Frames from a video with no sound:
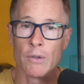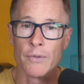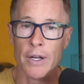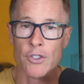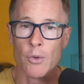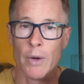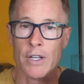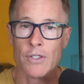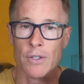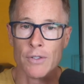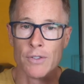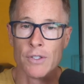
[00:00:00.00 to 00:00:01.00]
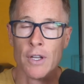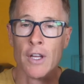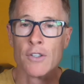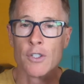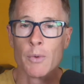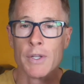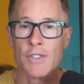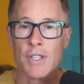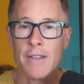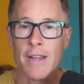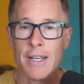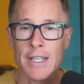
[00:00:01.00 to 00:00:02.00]
fluctuations. So we see
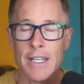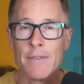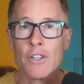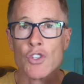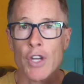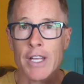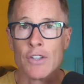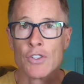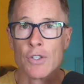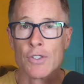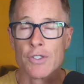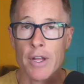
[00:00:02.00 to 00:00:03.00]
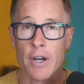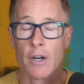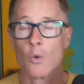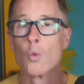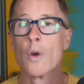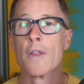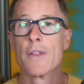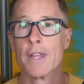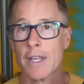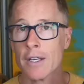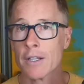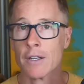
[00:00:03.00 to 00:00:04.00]
that even changes that are
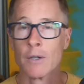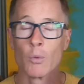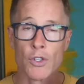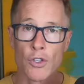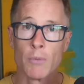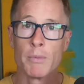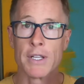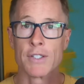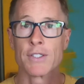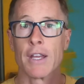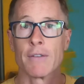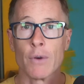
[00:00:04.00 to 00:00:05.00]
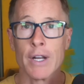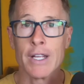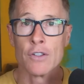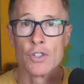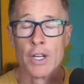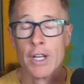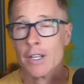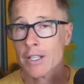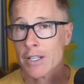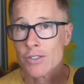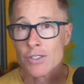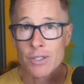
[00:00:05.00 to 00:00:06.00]
within what should be a safe range
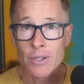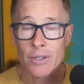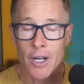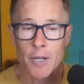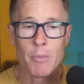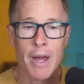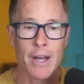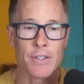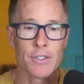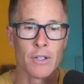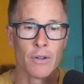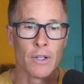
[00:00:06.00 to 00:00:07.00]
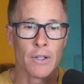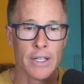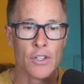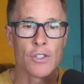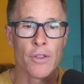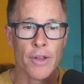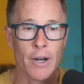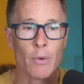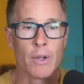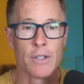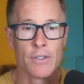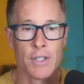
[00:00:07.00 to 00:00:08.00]
can still unmask or unleash
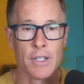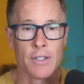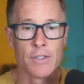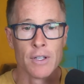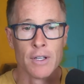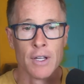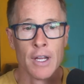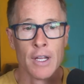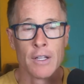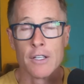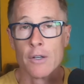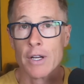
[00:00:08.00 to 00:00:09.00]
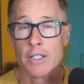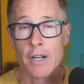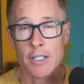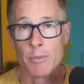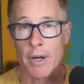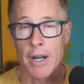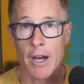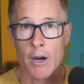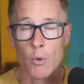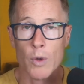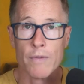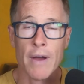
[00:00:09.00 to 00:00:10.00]
thyroid disease. You know, I talked about how
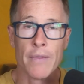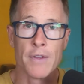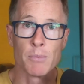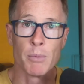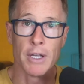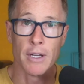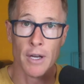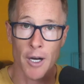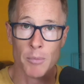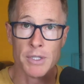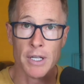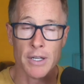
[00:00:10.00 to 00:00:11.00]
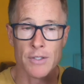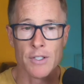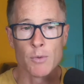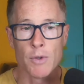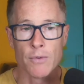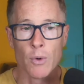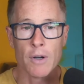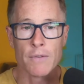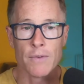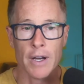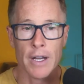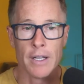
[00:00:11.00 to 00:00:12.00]
we've had this big uptick since we
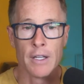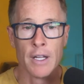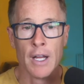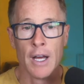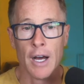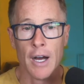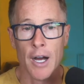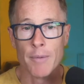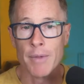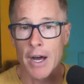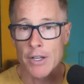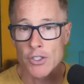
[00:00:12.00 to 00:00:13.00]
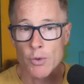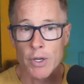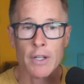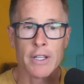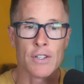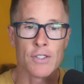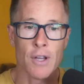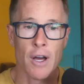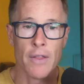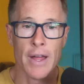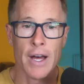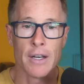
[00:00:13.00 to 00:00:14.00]
fortified. Australia saw
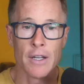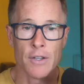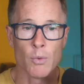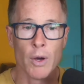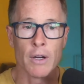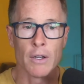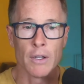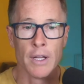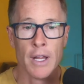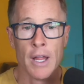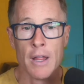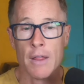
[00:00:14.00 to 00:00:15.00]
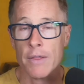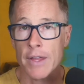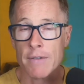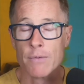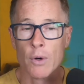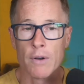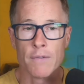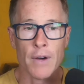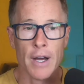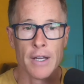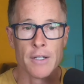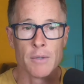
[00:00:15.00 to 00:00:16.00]
that as well. They
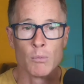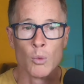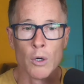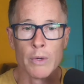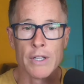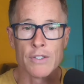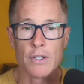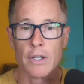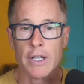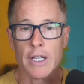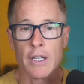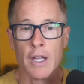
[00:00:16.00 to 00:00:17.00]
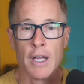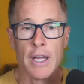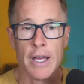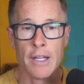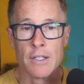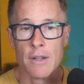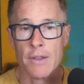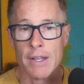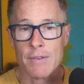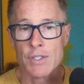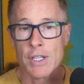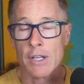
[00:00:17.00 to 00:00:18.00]
fortified more recently, and
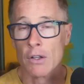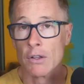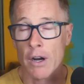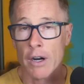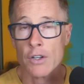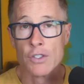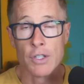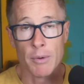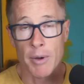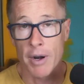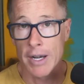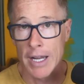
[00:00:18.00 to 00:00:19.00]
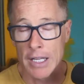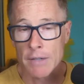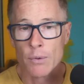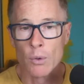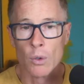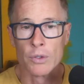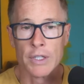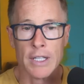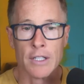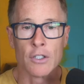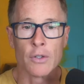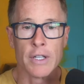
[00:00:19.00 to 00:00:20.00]
they've seen about an 8-fold
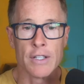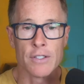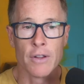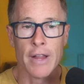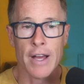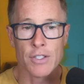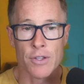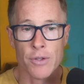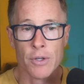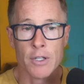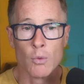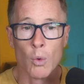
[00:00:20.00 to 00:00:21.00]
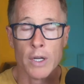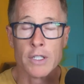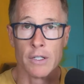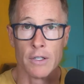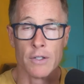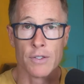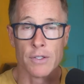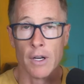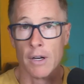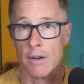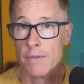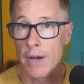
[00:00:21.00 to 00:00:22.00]
increase in the last 31 years
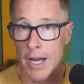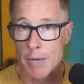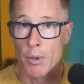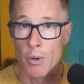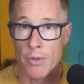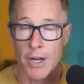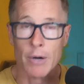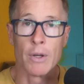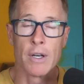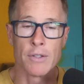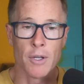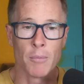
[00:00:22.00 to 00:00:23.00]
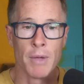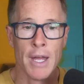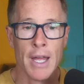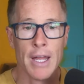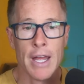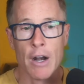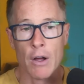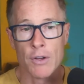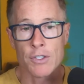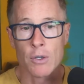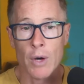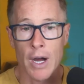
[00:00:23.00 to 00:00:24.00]
of hypothyroidism and
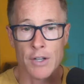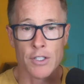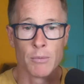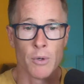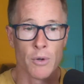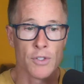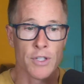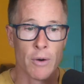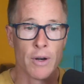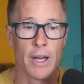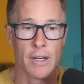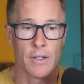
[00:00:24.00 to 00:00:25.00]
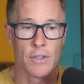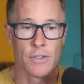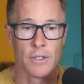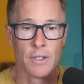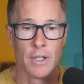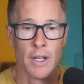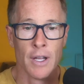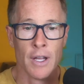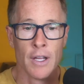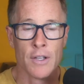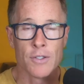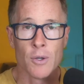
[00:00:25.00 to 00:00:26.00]
also Hashimoto's thyroiditis.
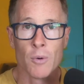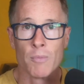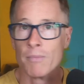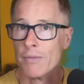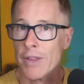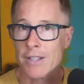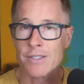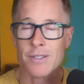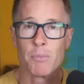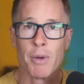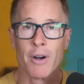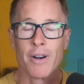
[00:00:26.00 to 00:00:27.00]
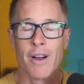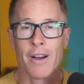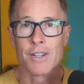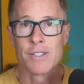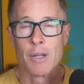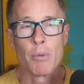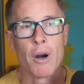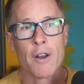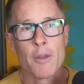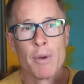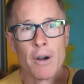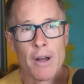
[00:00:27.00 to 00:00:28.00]
So that's the paradox. And part of
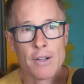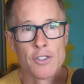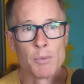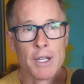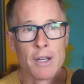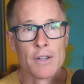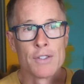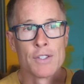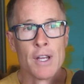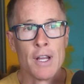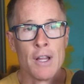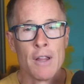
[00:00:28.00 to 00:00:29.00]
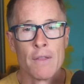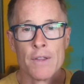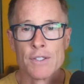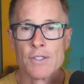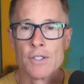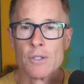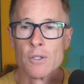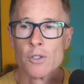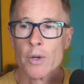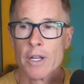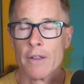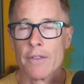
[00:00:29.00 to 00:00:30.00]
the paradox is because this is a
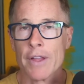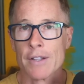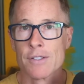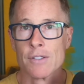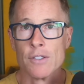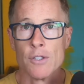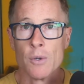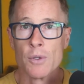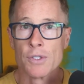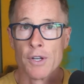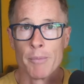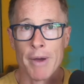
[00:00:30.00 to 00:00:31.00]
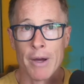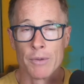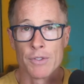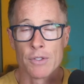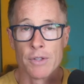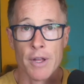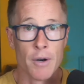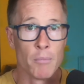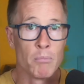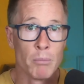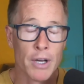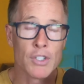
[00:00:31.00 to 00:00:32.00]
nutrient that's used in amounts that are
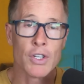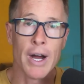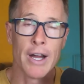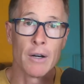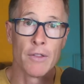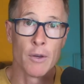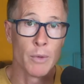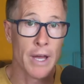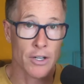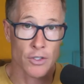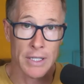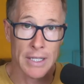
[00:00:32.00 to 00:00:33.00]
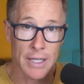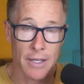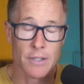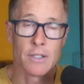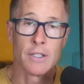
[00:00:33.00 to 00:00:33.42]
much higher than we actually get